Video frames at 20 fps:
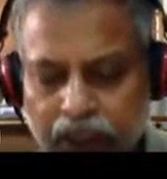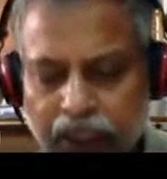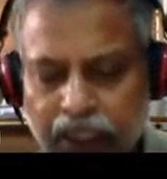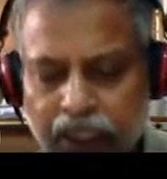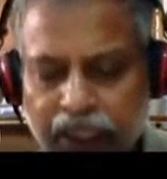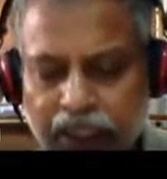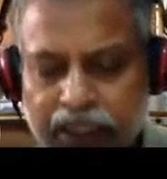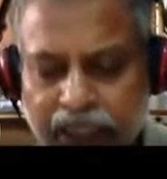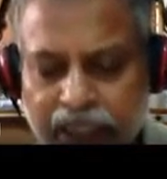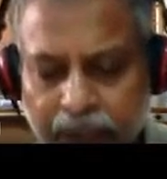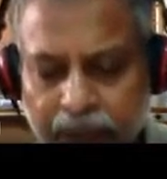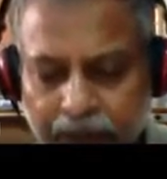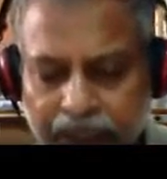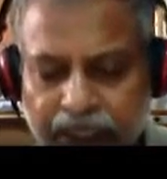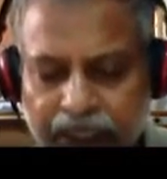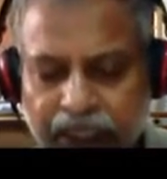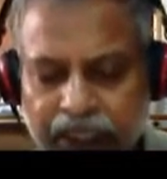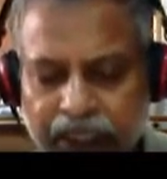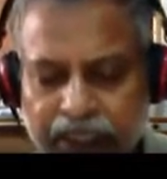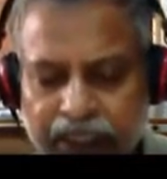
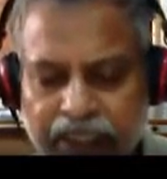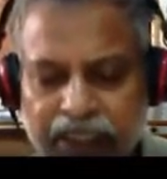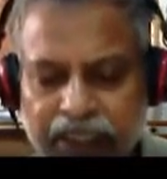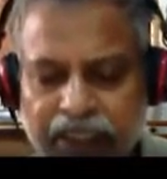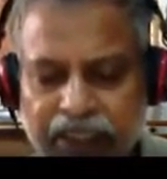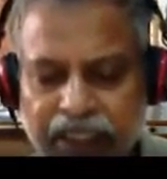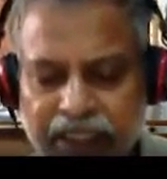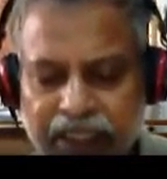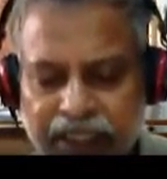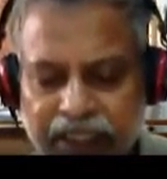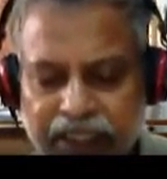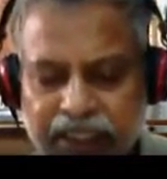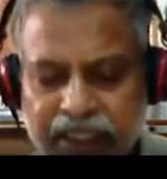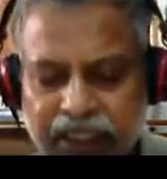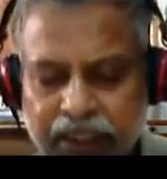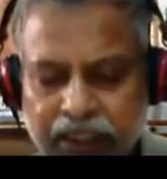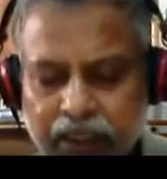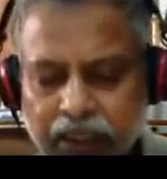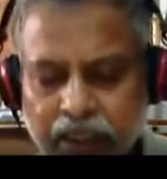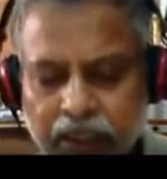Simultaneously in the other
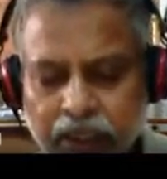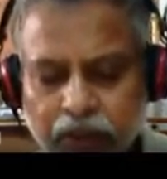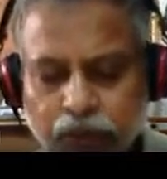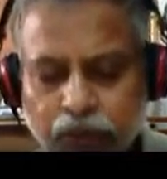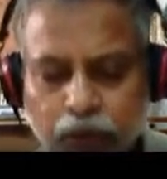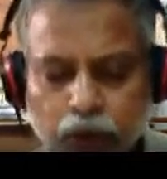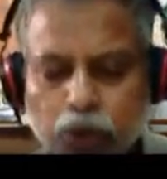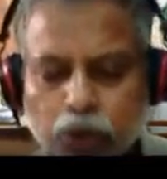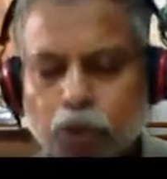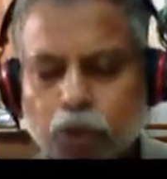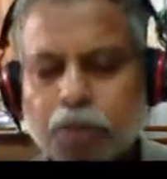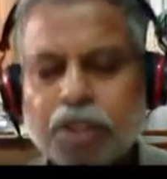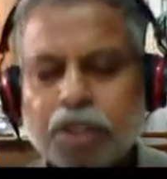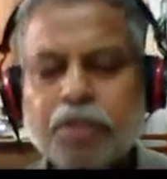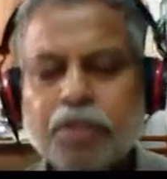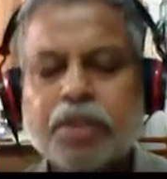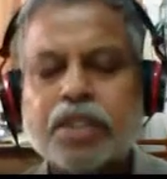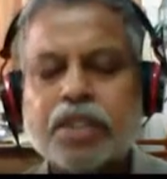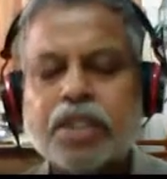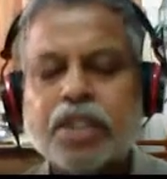set, photo beam
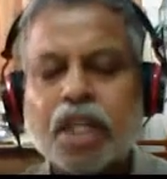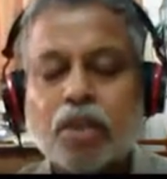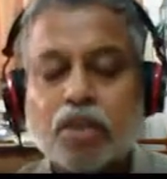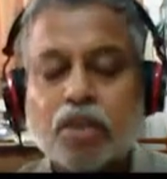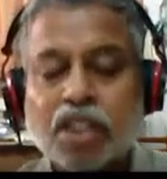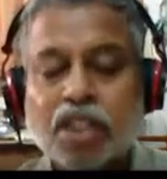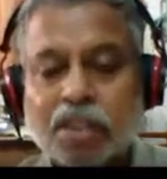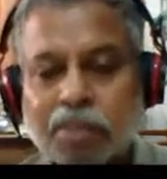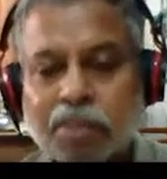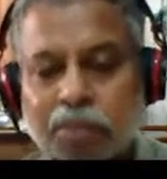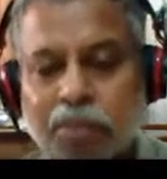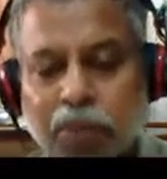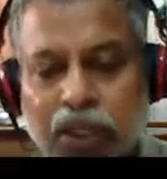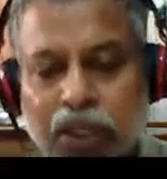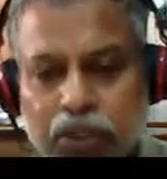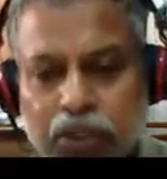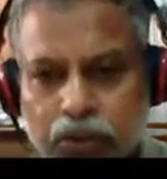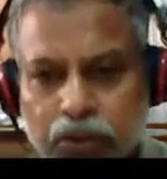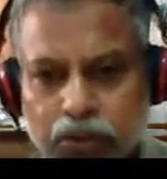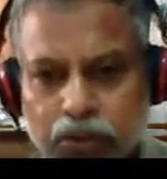is not going to be passed through.